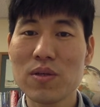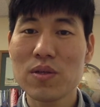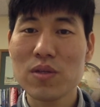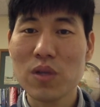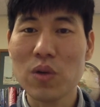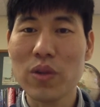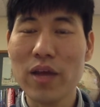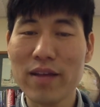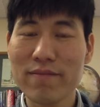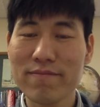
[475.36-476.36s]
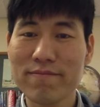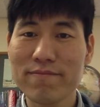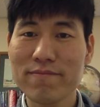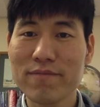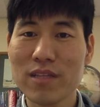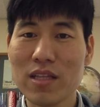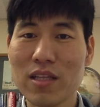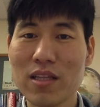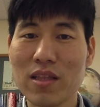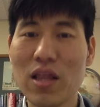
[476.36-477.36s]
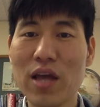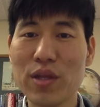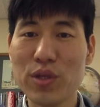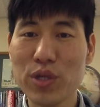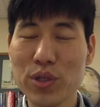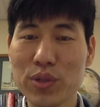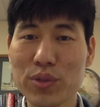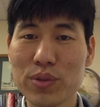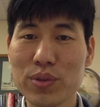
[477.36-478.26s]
So that let you